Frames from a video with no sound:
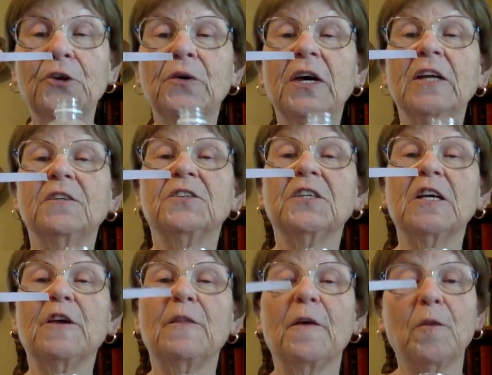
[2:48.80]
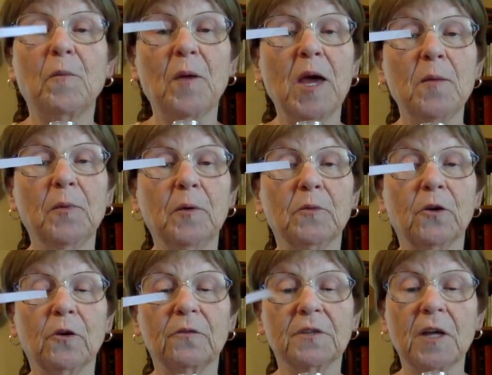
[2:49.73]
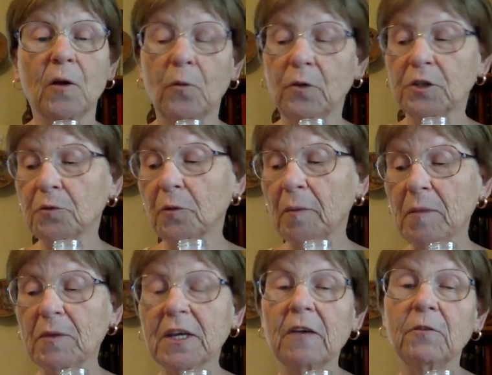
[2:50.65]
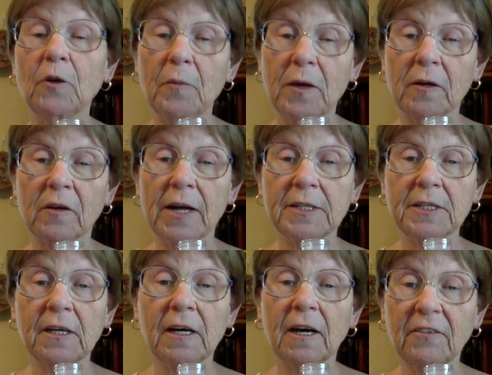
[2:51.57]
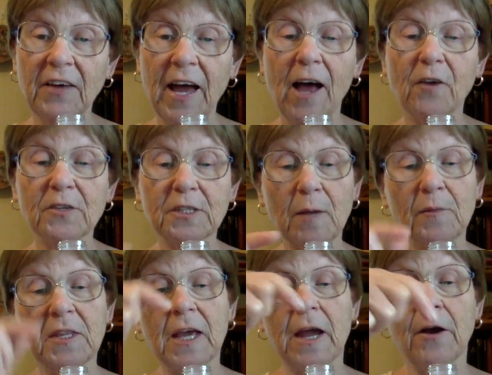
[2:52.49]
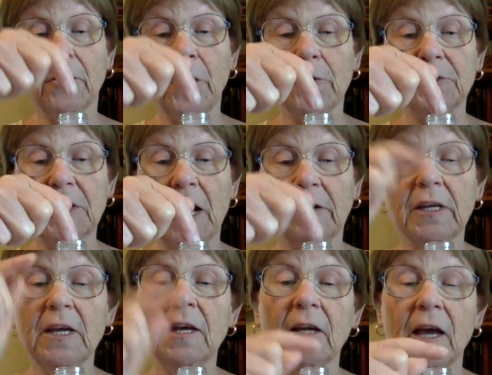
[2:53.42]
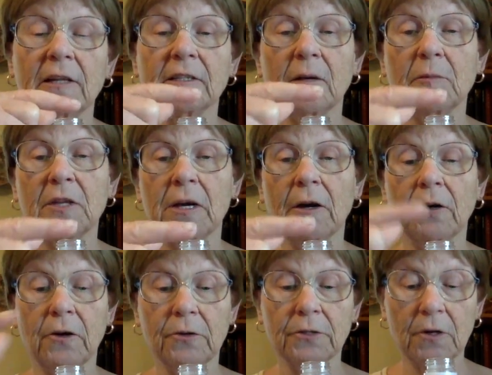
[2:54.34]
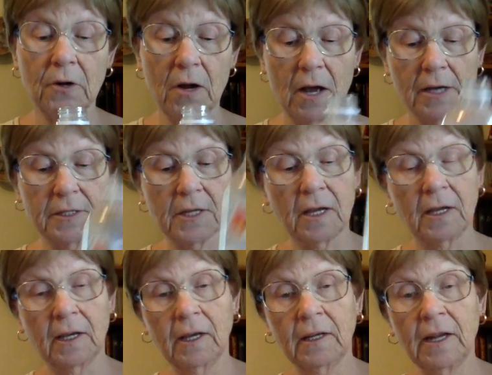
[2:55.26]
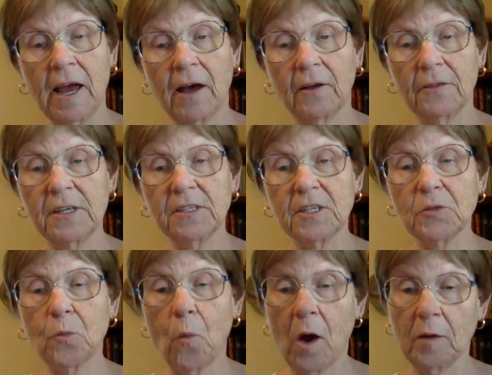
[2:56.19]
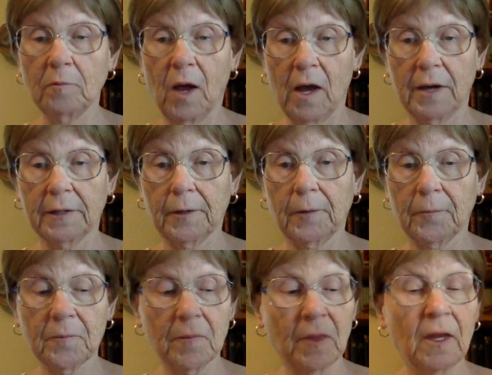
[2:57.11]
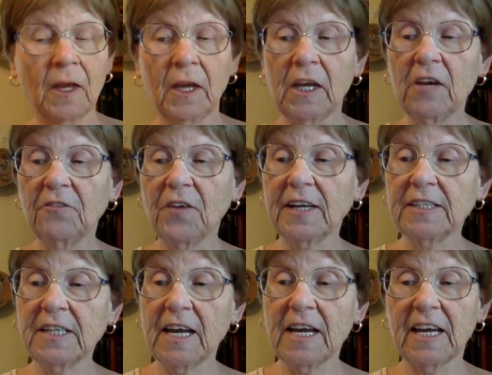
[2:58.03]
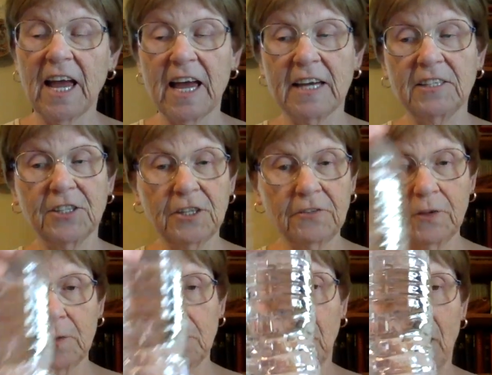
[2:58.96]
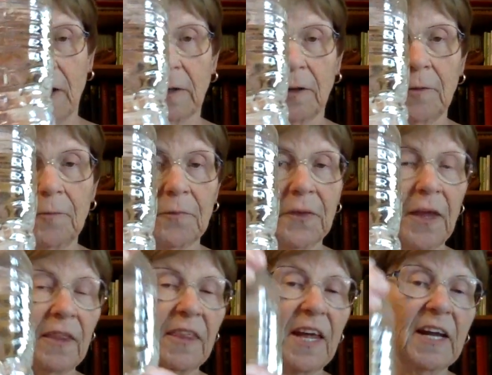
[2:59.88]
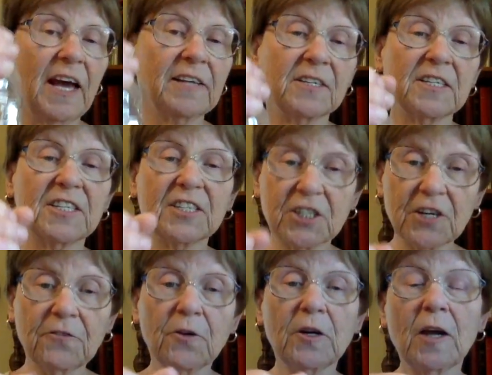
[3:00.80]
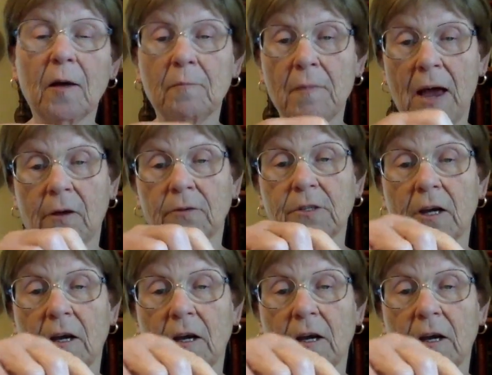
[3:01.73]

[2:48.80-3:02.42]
can see that the paper moves, which will maybe give you a better idea of how some of the air goes down in and some of the air goes across. Now, this is one bottle. If I take a different bottle that has a different amount